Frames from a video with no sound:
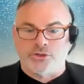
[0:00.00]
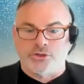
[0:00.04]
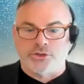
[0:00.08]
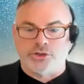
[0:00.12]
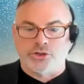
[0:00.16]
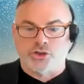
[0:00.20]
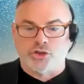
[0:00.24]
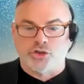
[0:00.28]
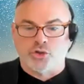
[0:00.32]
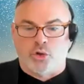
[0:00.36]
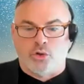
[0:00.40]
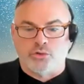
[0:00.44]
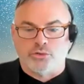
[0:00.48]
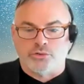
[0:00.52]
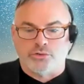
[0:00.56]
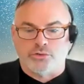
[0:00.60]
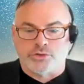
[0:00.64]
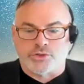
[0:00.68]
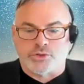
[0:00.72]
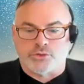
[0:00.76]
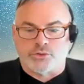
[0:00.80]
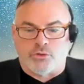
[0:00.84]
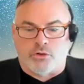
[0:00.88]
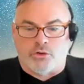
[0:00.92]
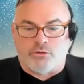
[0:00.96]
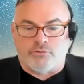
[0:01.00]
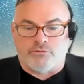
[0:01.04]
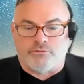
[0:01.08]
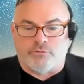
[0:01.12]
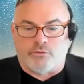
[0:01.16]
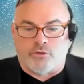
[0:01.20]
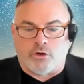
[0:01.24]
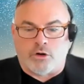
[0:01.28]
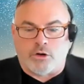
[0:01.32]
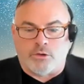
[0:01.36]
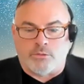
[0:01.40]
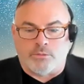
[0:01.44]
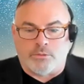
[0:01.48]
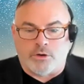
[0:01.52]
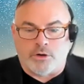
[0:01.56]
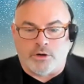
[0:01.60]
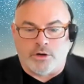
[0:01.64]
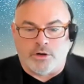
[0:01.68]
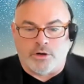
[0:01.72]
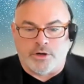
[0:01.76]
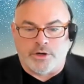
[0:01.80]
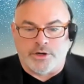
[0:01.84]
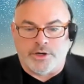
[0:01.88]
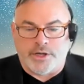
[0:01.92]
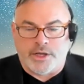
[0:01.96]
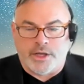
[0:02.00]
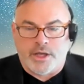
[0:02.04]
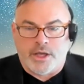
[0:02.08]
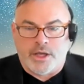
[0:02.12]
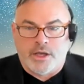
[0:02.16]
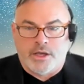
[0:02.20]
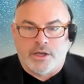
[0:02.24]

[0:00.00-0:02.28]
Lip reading: Your shoulders roll forward,